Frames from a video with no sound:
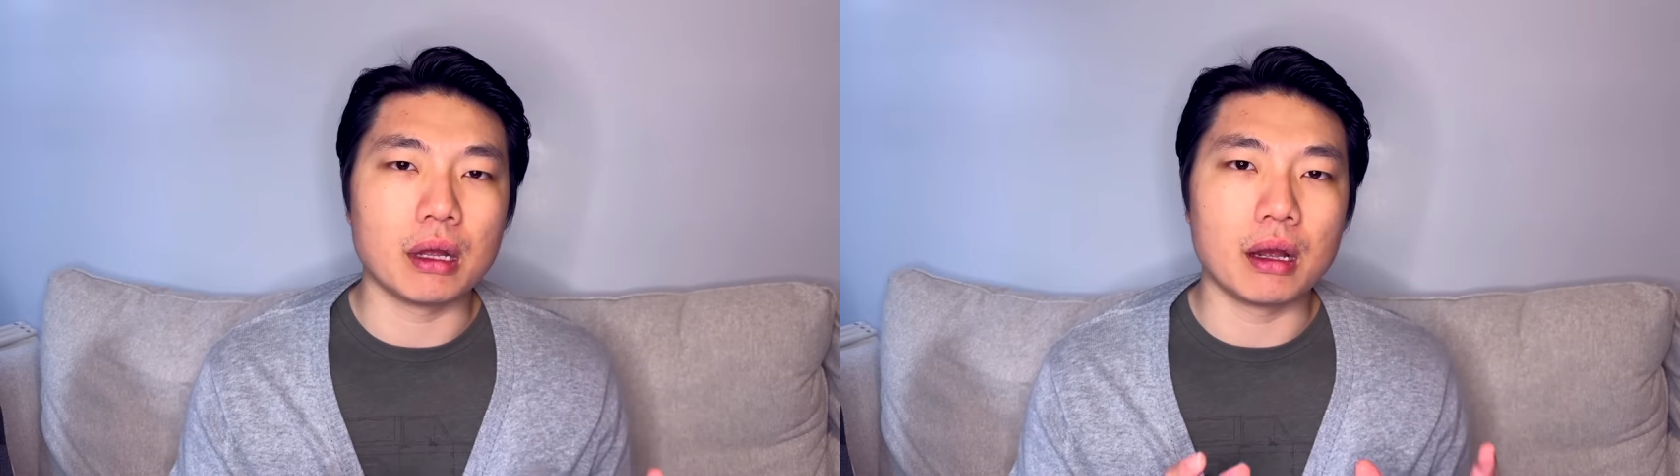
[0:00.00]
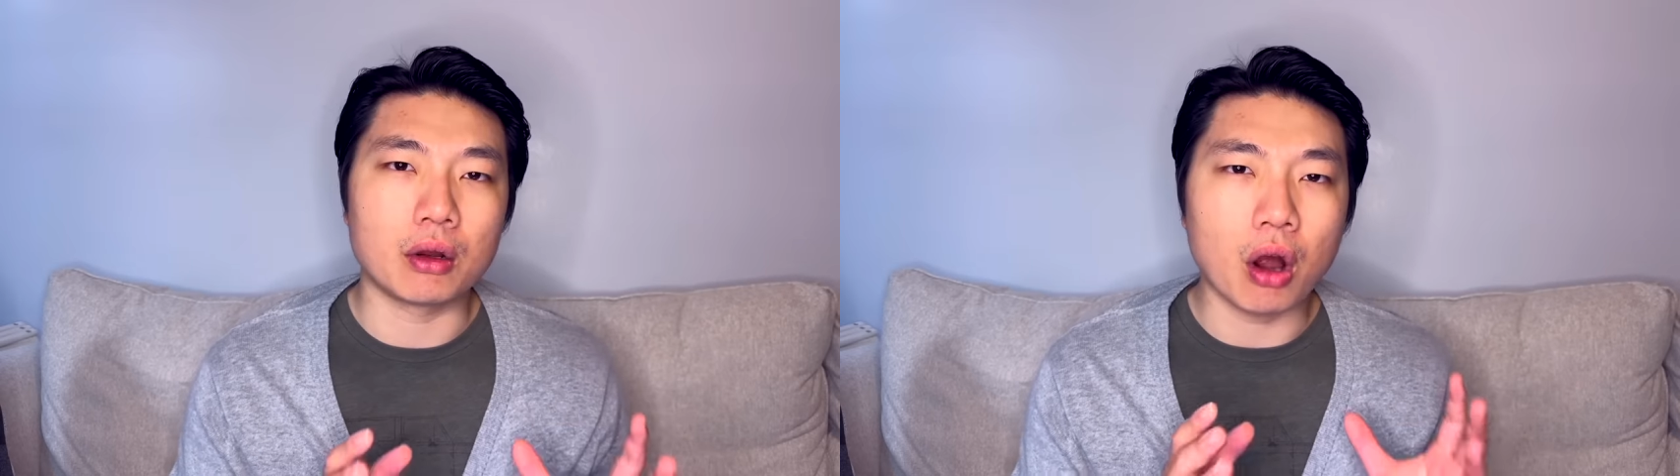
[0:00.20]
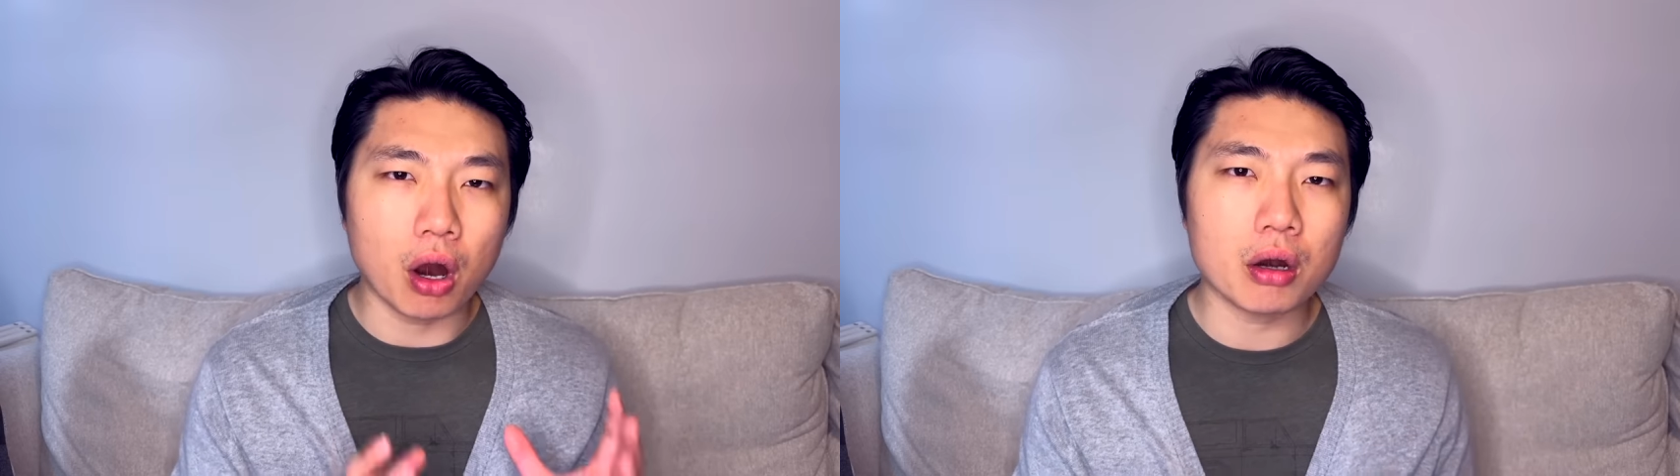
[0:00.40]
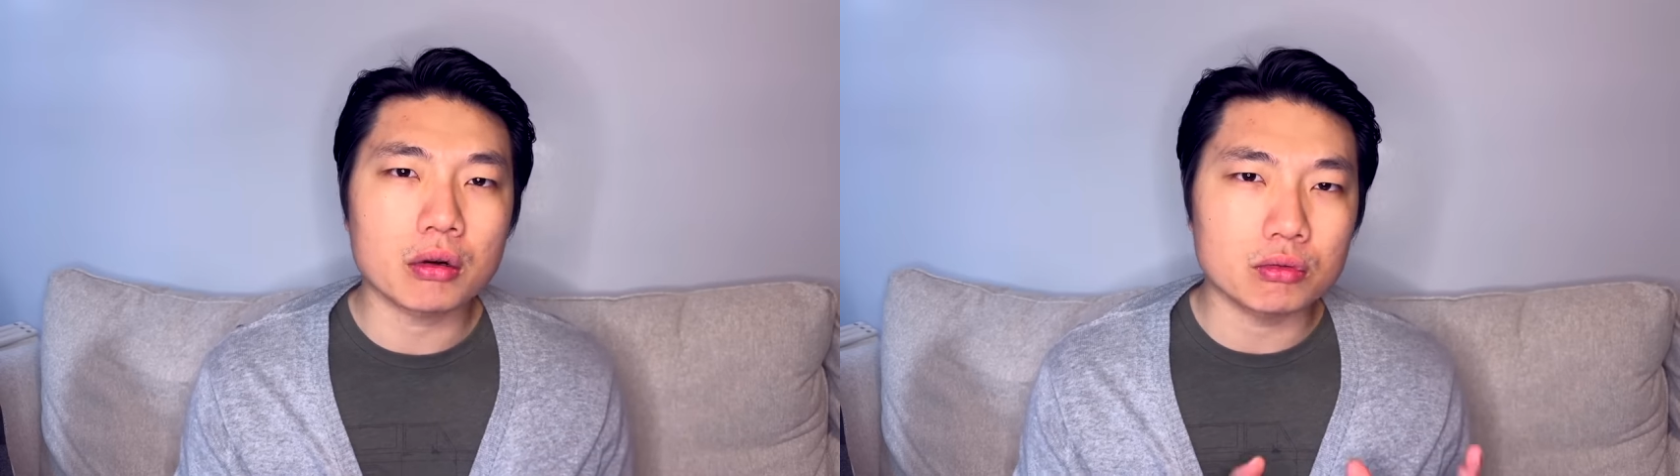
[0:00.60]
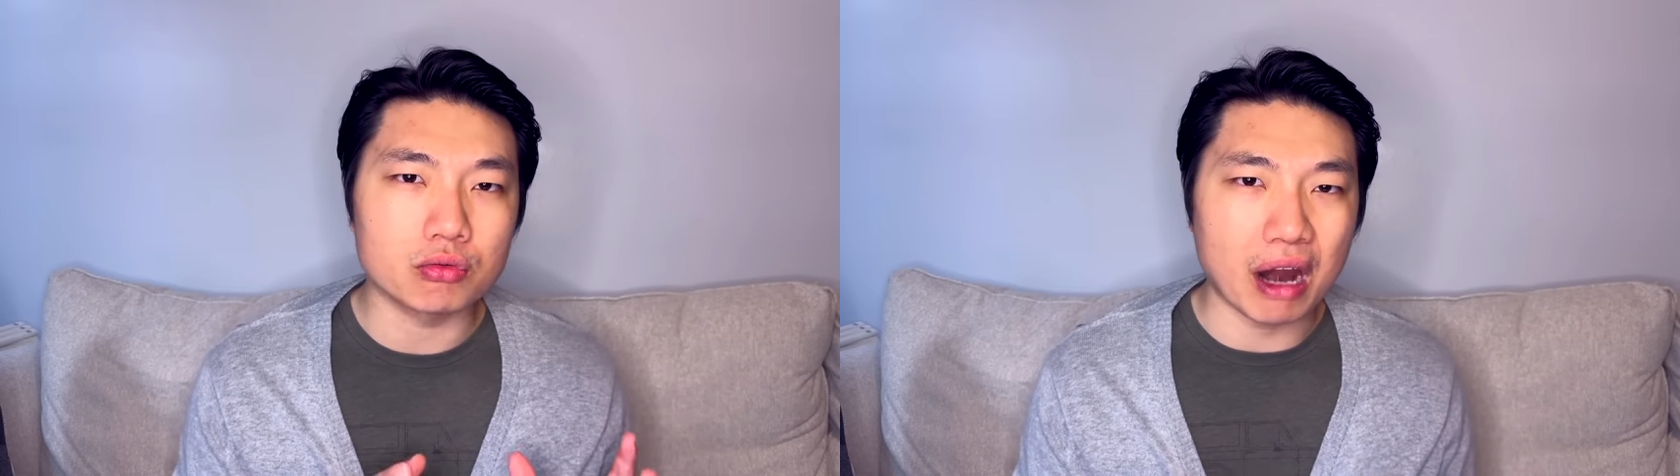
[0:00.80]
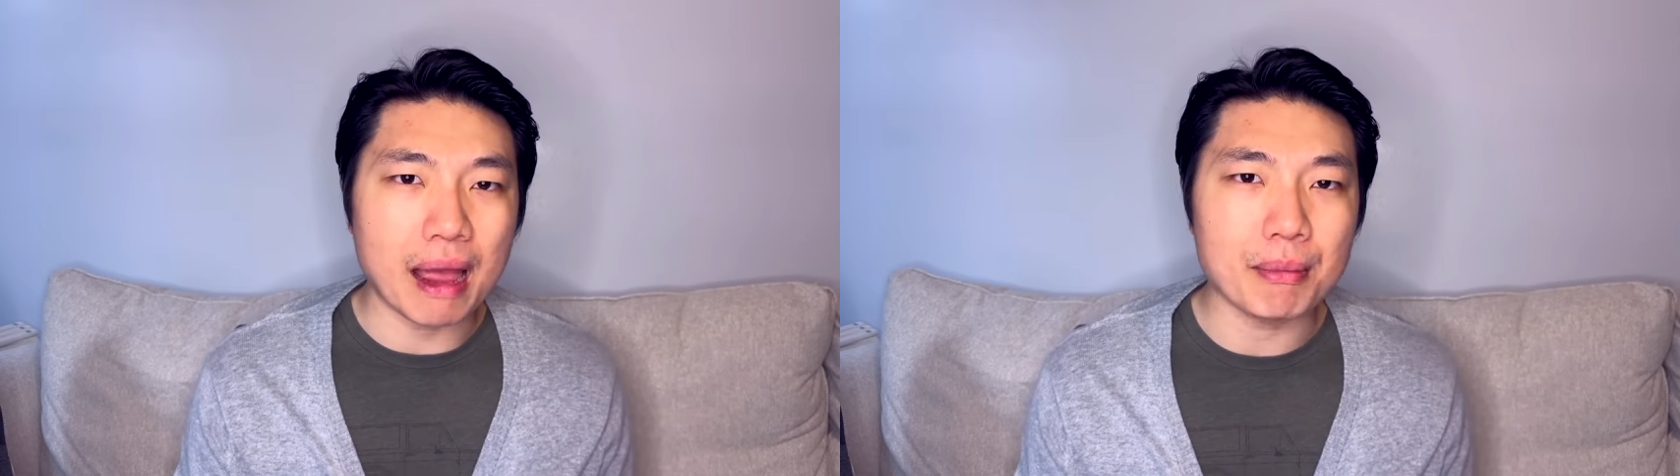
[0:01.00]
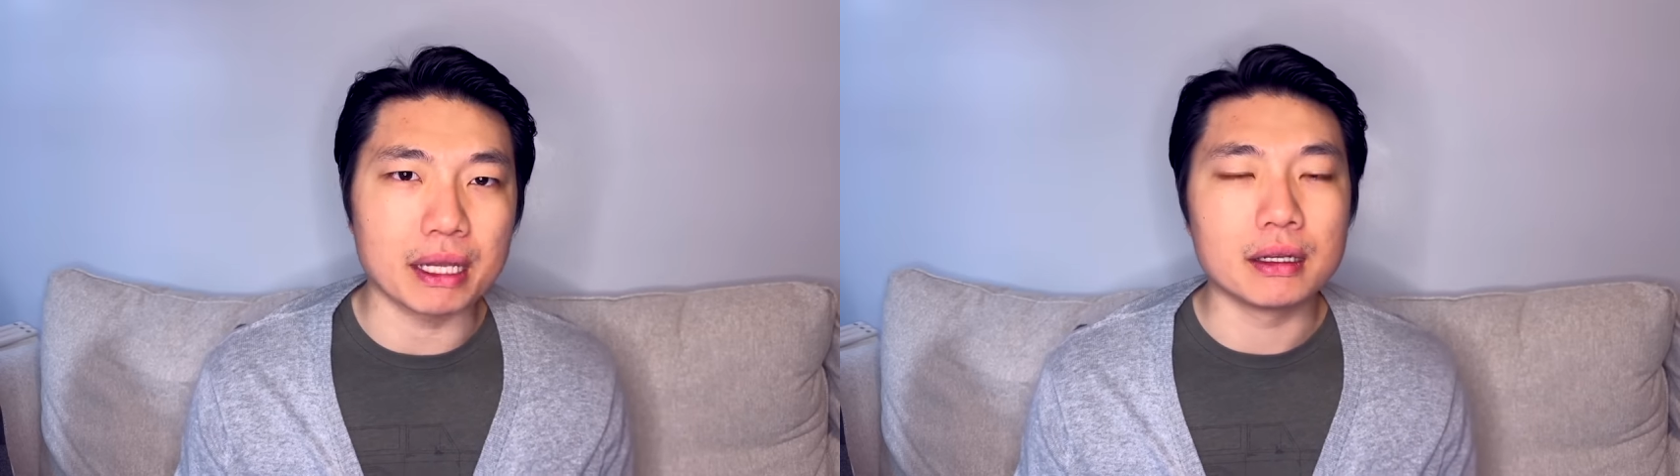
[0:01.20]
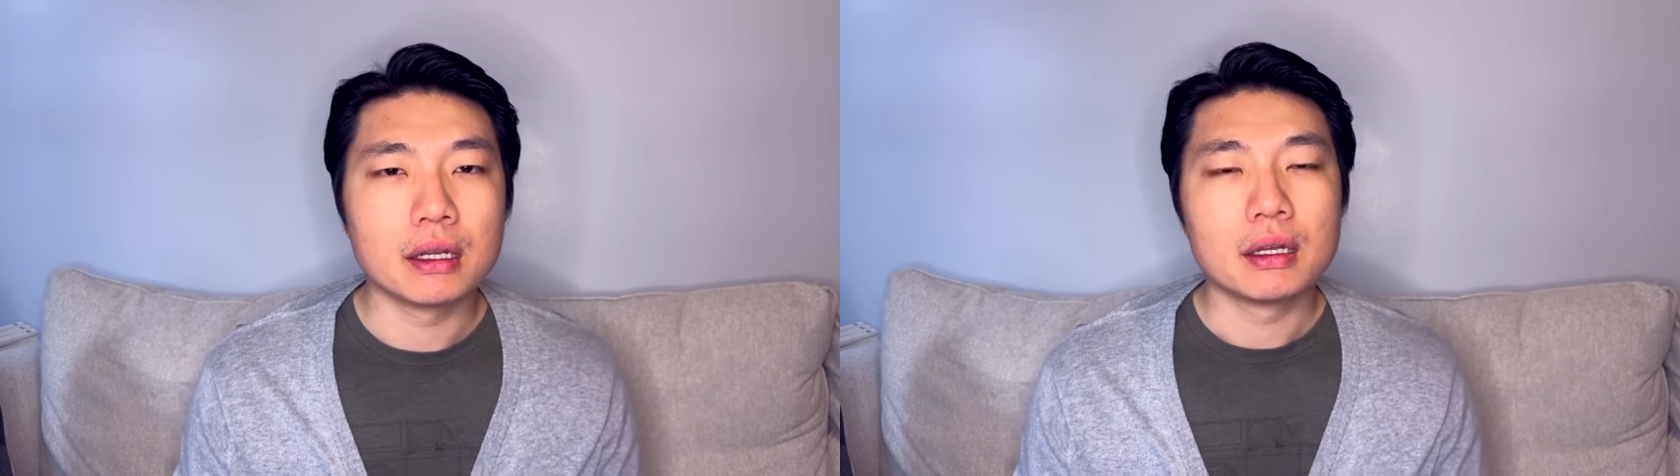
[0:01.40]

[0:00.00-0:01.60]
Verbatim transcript: Uh, car ramming